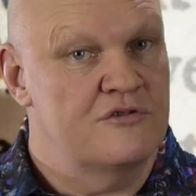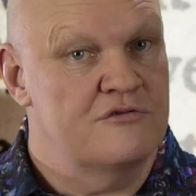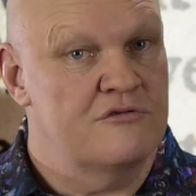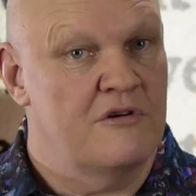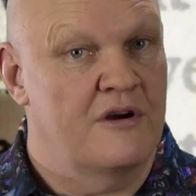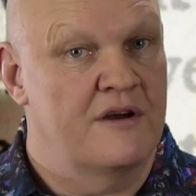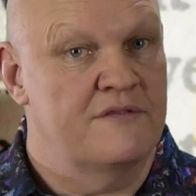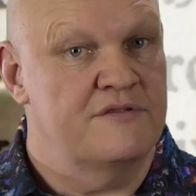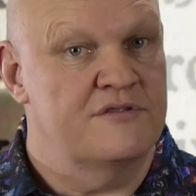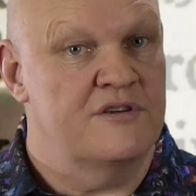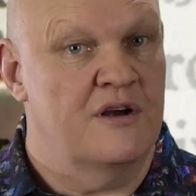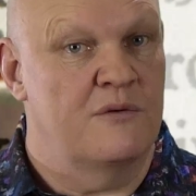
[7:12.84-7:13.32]
to
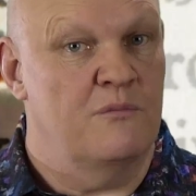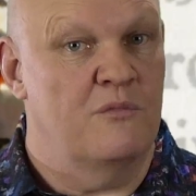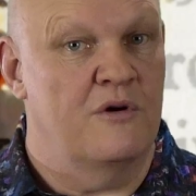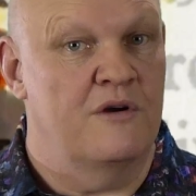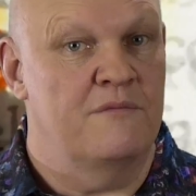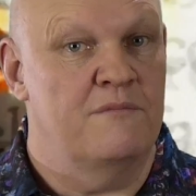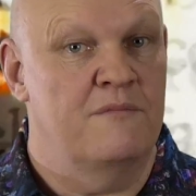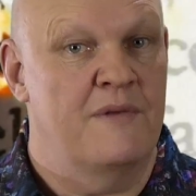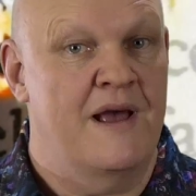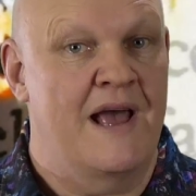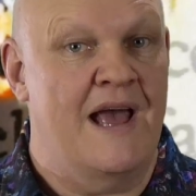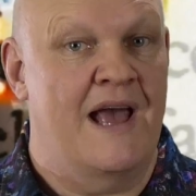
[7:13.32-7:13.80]
drive
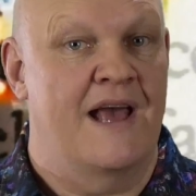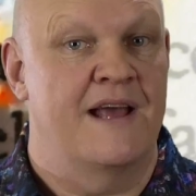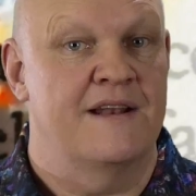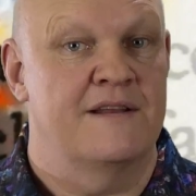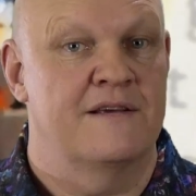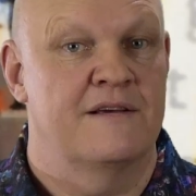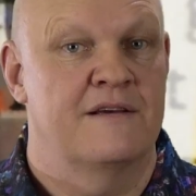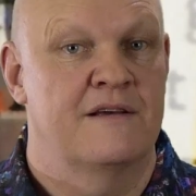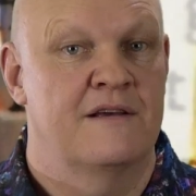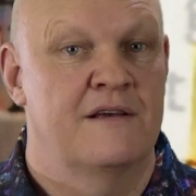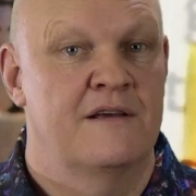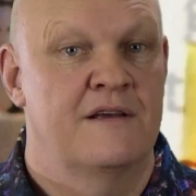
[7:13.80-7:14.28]
someone mad,
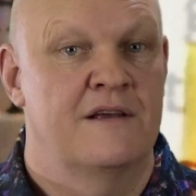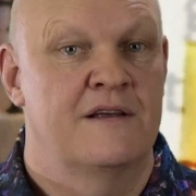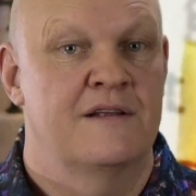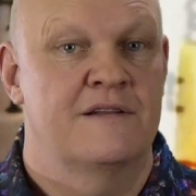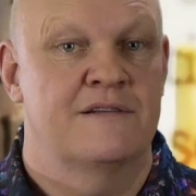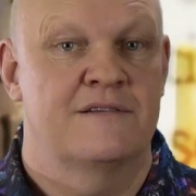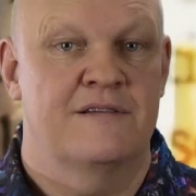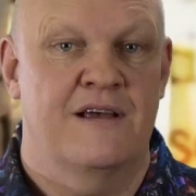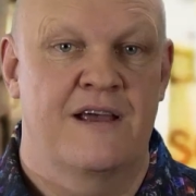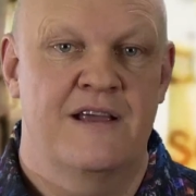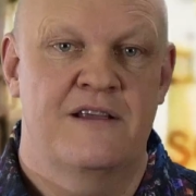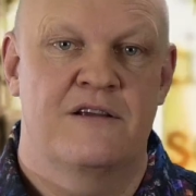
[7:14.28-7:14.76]

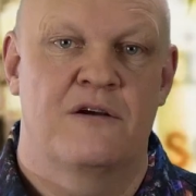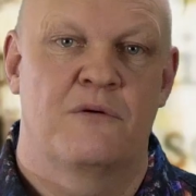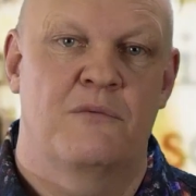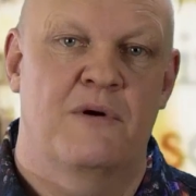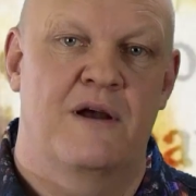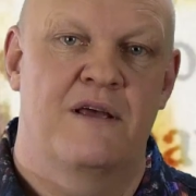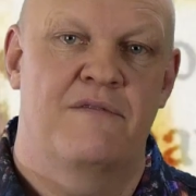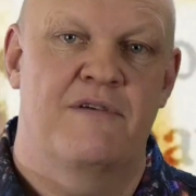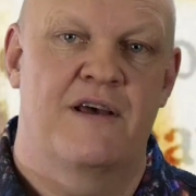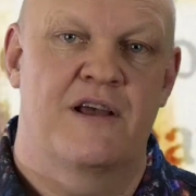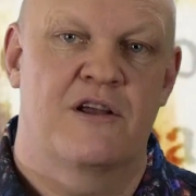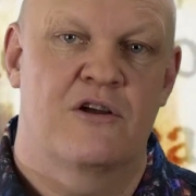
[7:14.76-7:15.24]
take
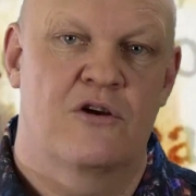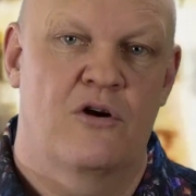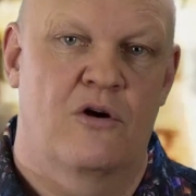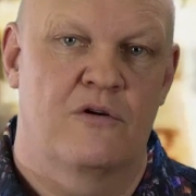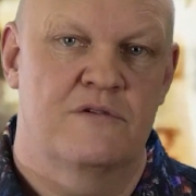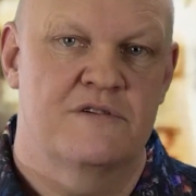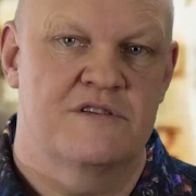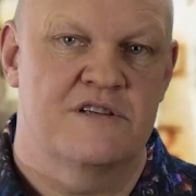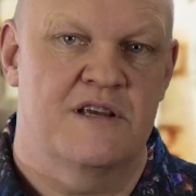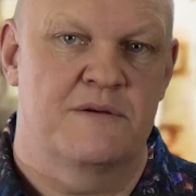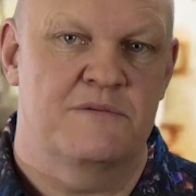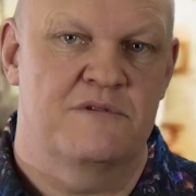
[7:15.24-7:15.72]
away their
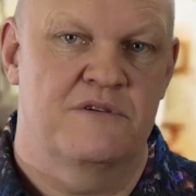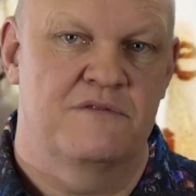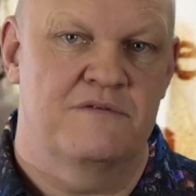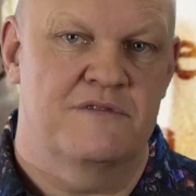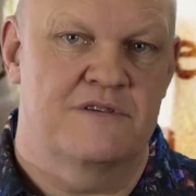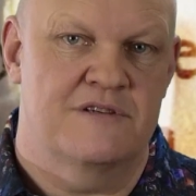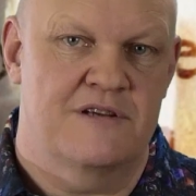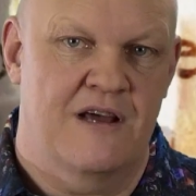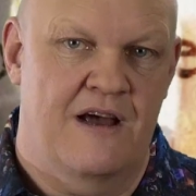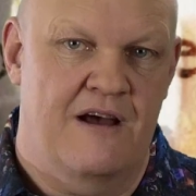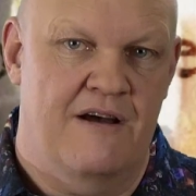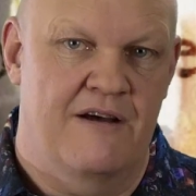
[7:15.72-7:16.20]
concept
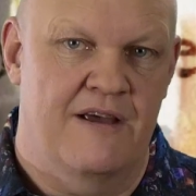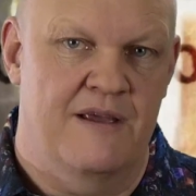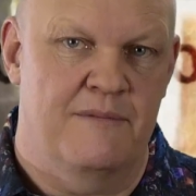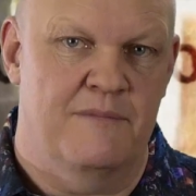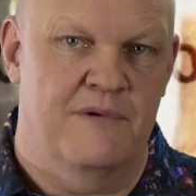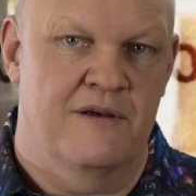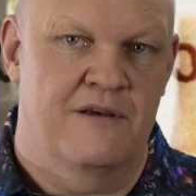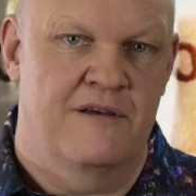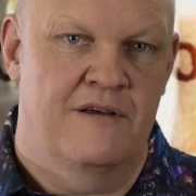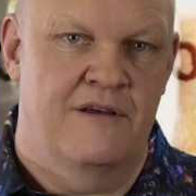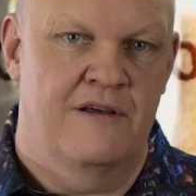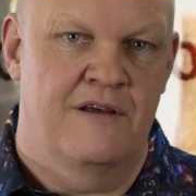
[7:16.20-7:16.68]
of time